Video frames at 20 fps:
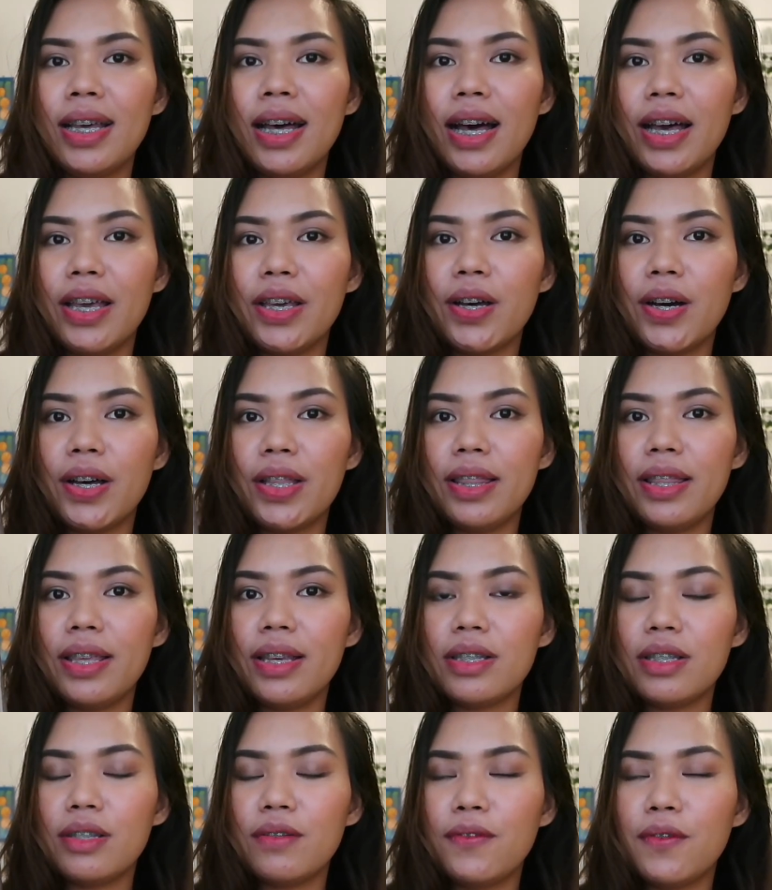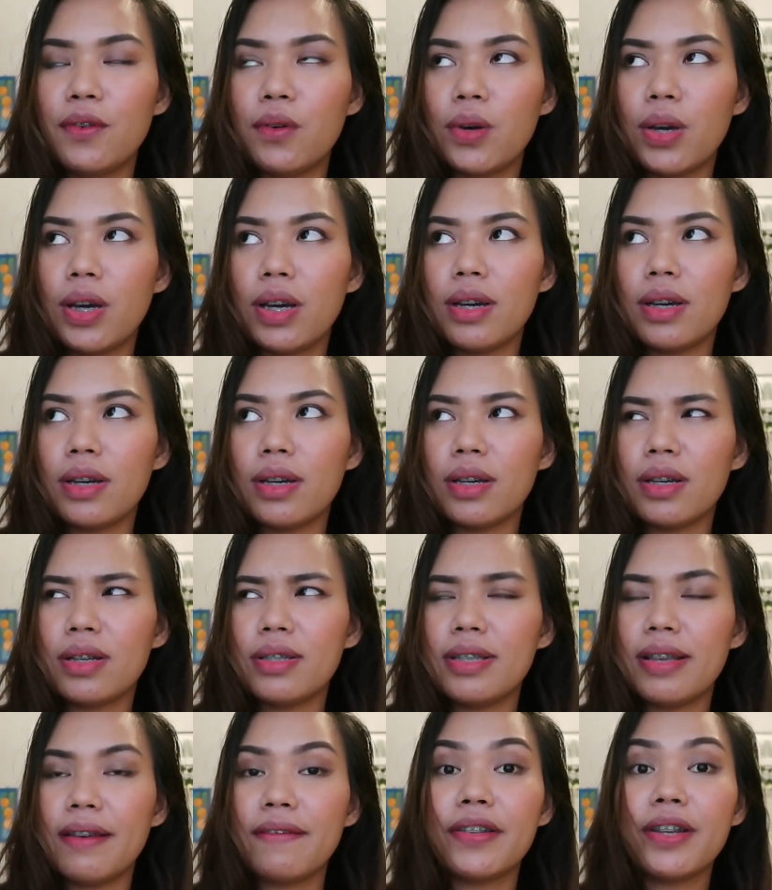I got this for
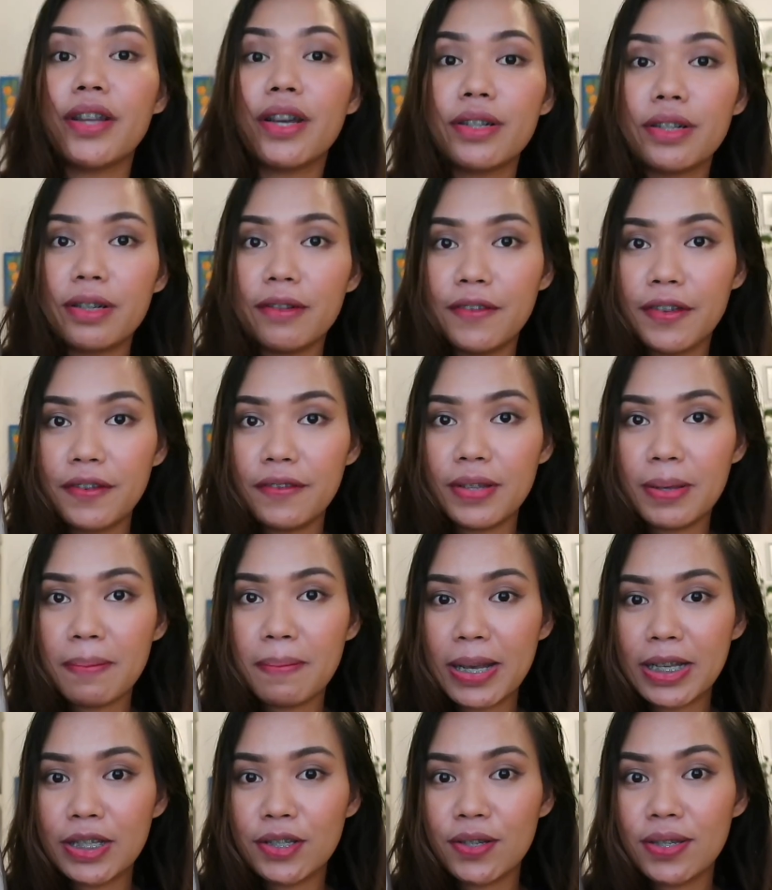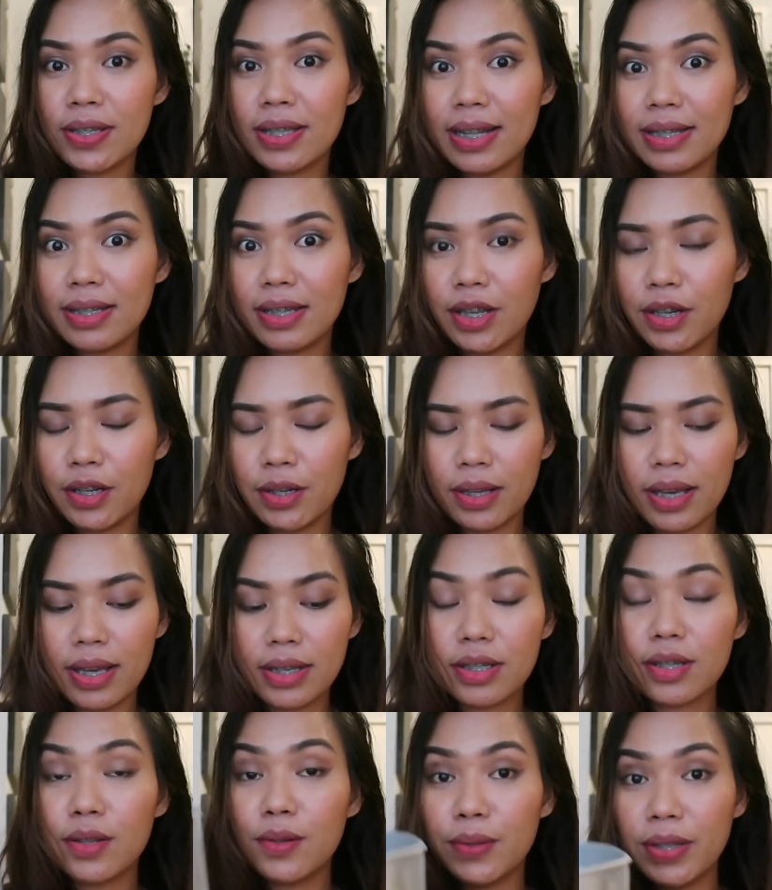750 pesos. That's
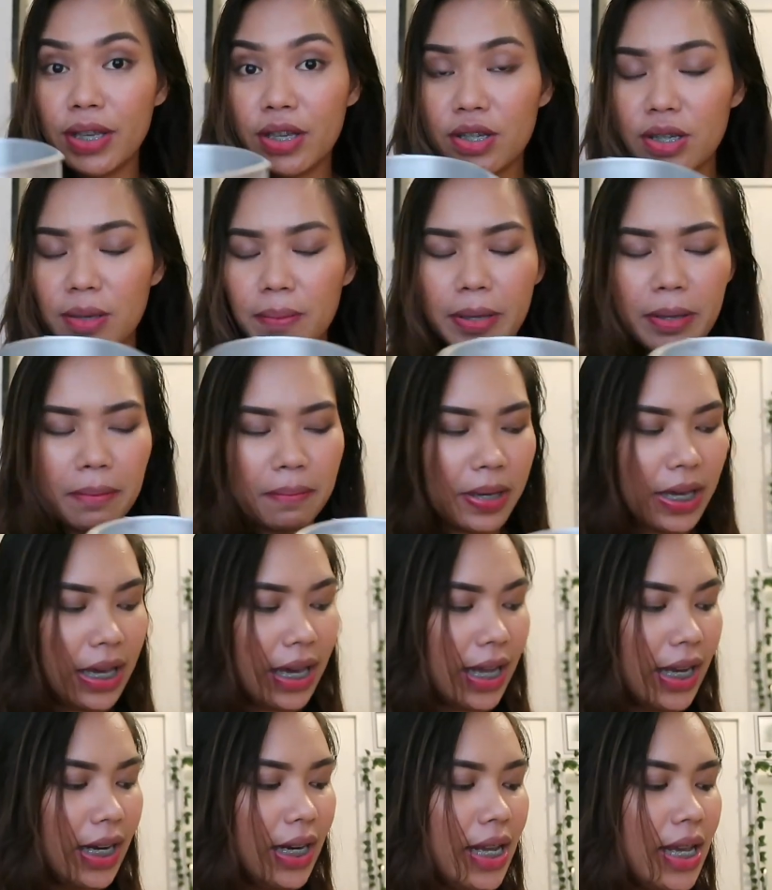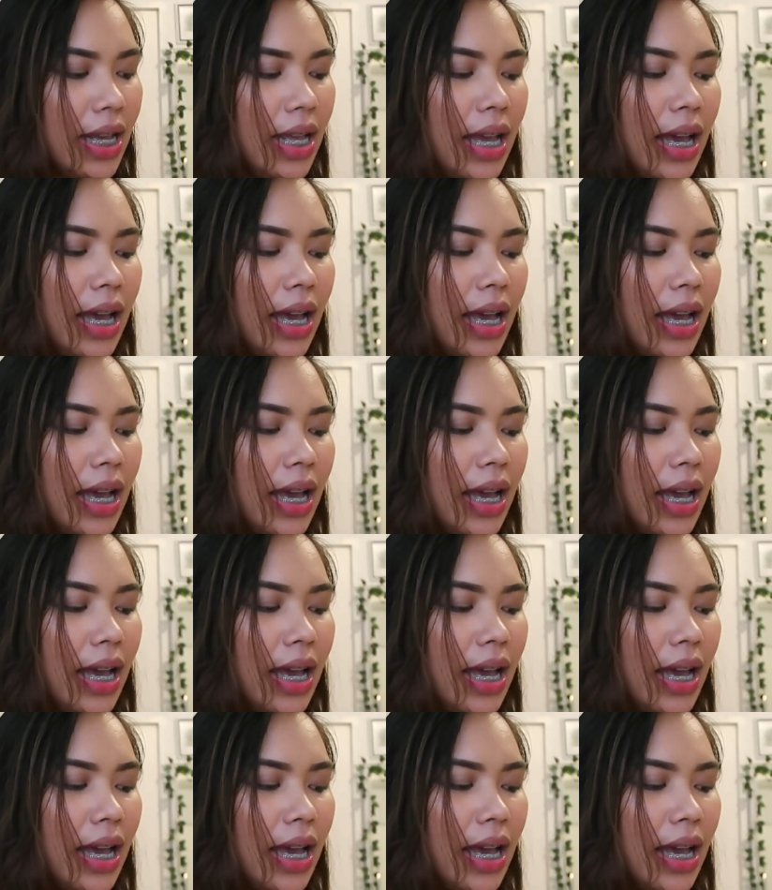excluding shipping pa yan.